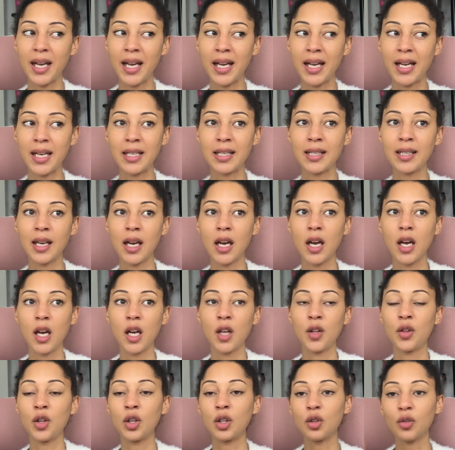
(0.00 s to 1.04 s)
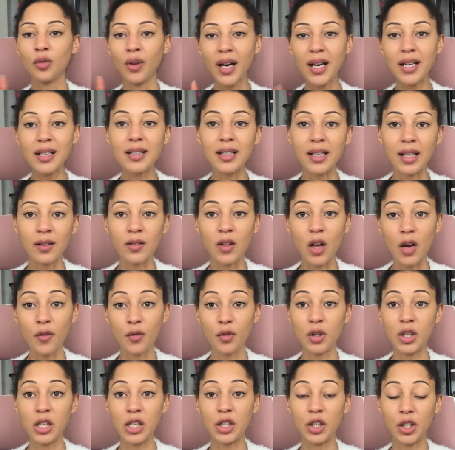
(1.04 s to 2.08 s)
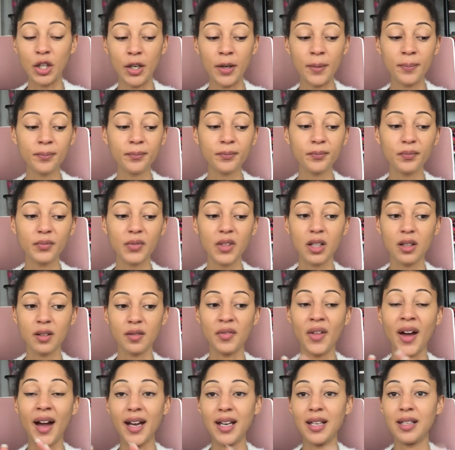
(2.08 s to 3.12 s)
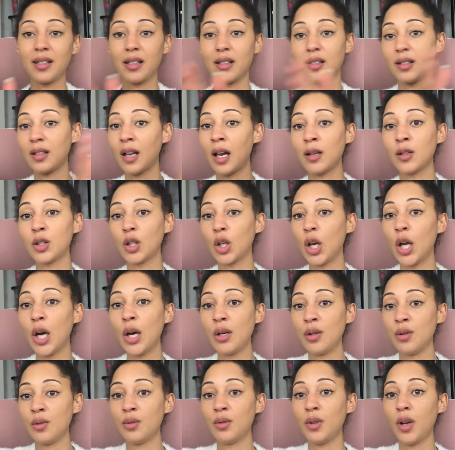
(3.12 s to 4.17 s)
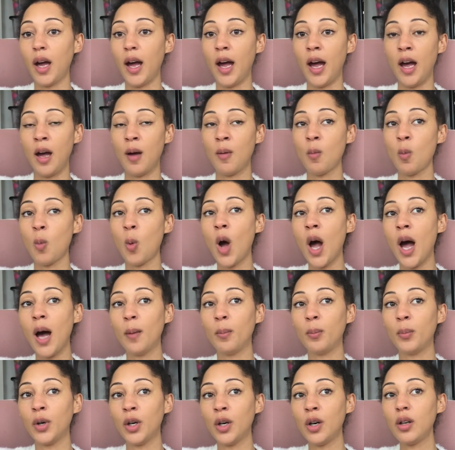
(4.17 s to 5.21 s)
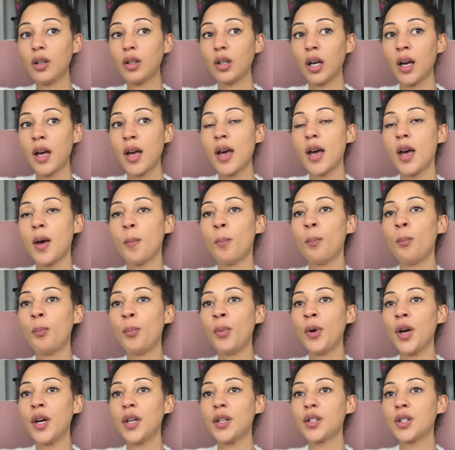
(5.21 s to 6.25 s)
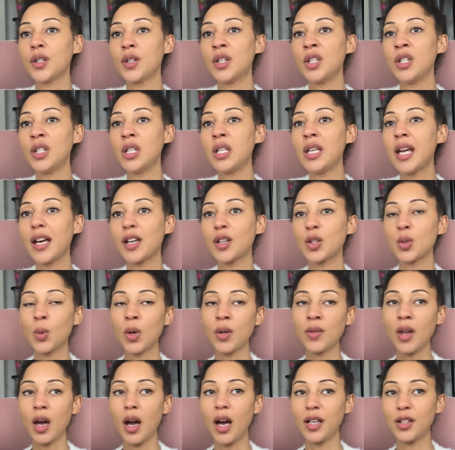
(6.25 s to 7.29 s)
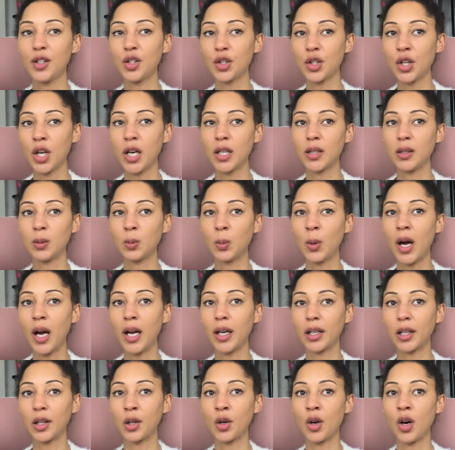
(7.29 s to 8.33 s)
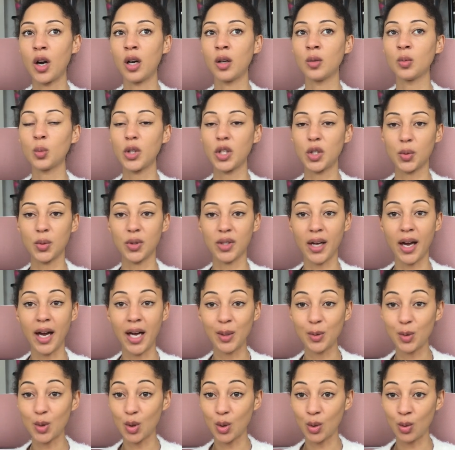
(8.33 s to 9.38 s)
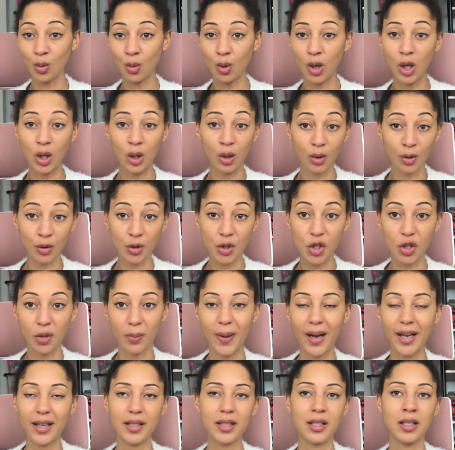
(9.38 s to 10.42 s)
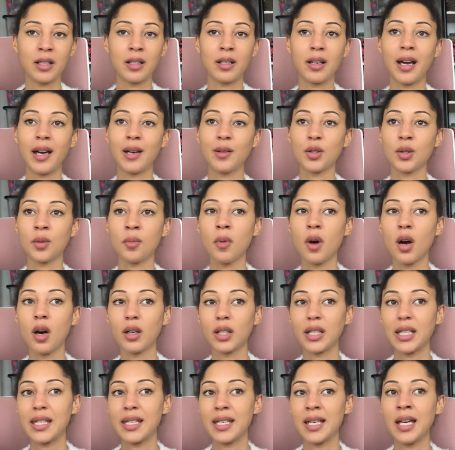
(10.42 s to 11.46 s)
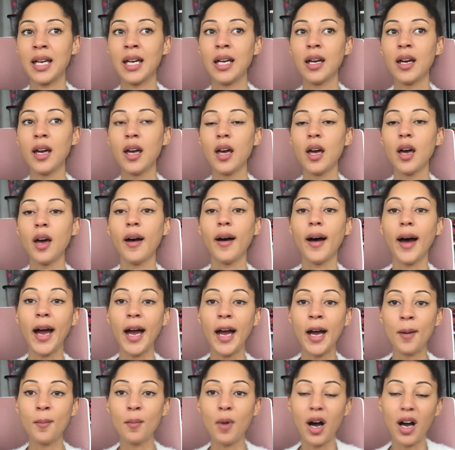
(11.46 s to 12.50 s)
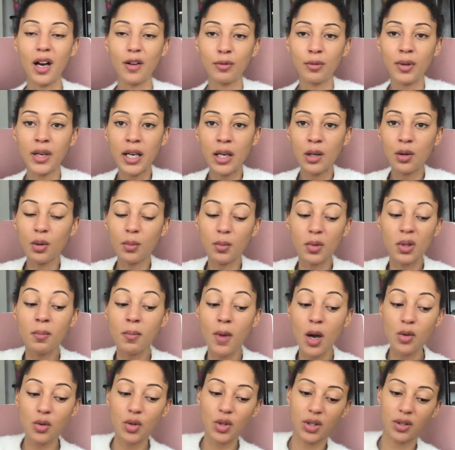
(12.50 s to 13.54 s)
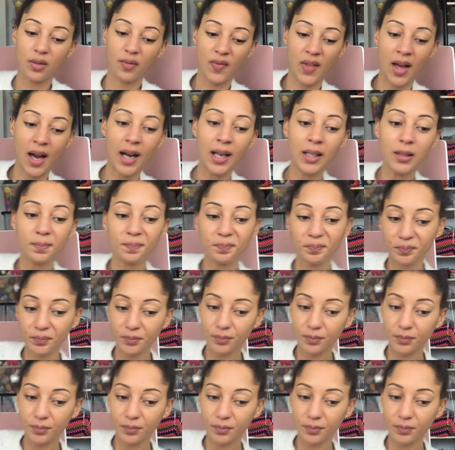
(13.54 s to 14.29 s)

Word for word: is the grading that I've already done, that is a standalone um, workbook. But the next one that I'd started working on, which was how to launch your pattern and how to market it, Um, I've written up the most of that,